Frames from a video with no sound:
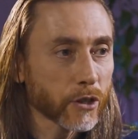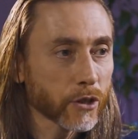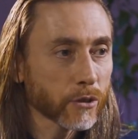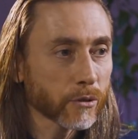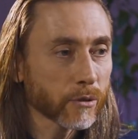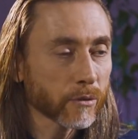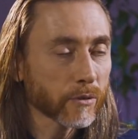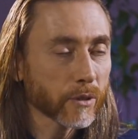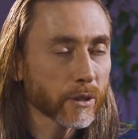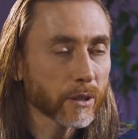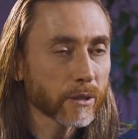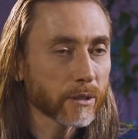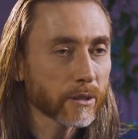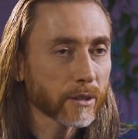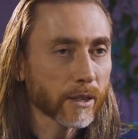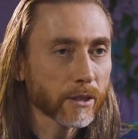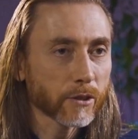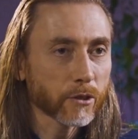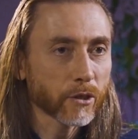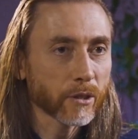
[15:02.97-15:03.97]
On the
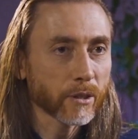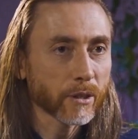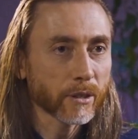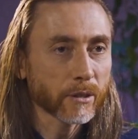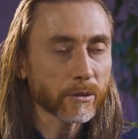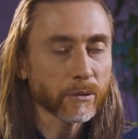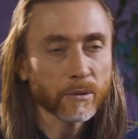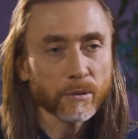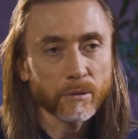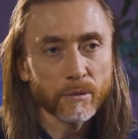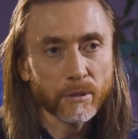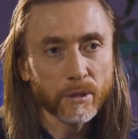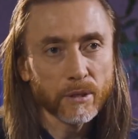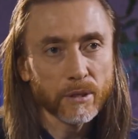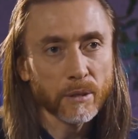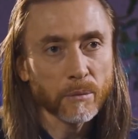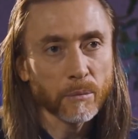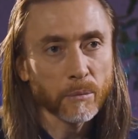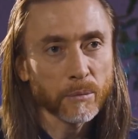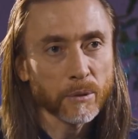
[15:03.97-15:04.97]
outside, they look like
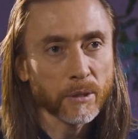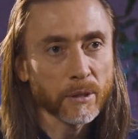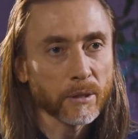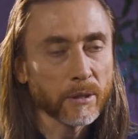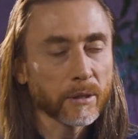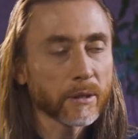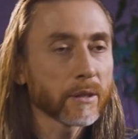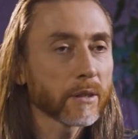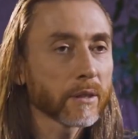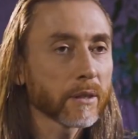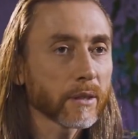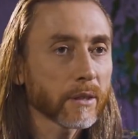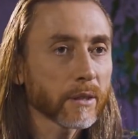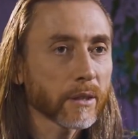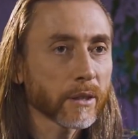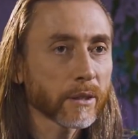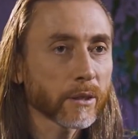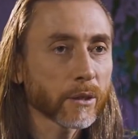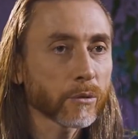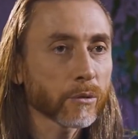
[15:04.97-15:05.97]
humans, but they have
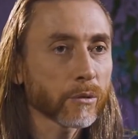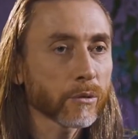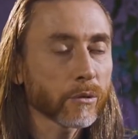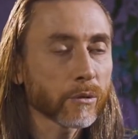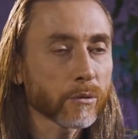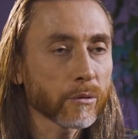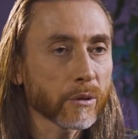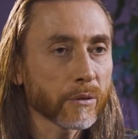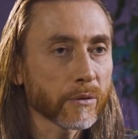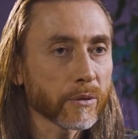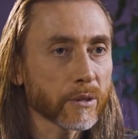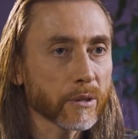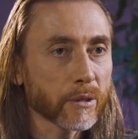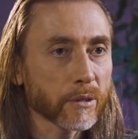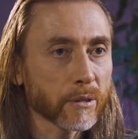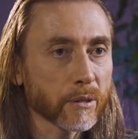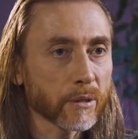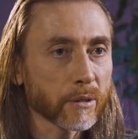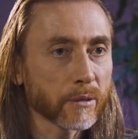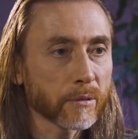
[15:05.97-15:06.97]
reached a much higher level
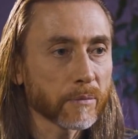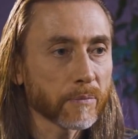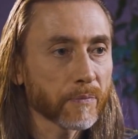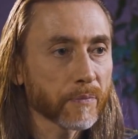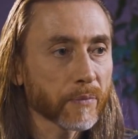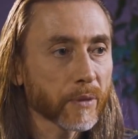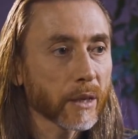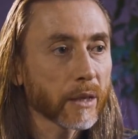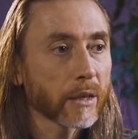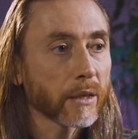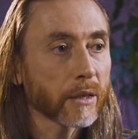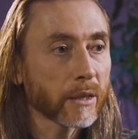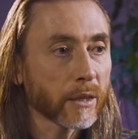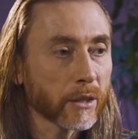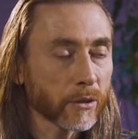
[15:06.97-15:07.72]
of consciousness,